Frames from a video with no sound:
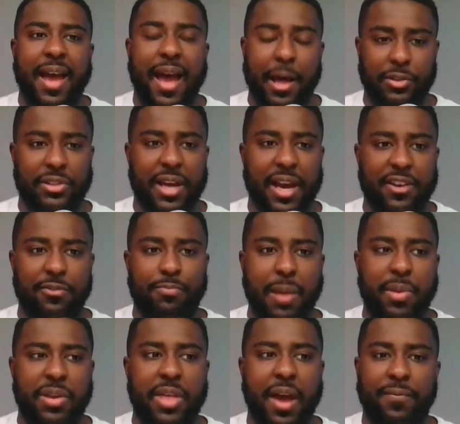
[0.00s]
outside of
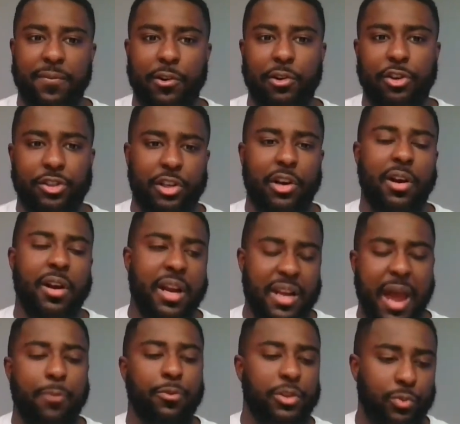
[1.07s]
maybe that first year, and
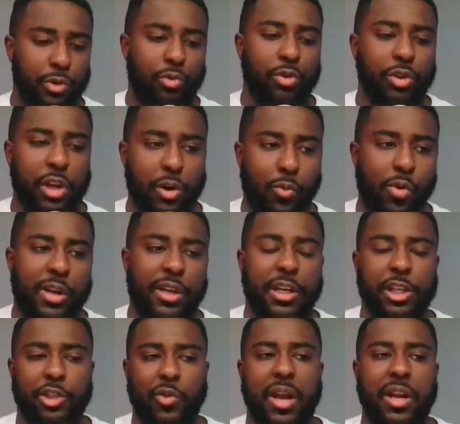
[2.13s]
that was when Julio wanted to
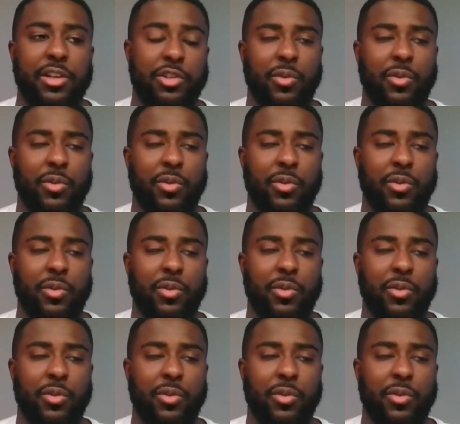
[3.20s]
get traded.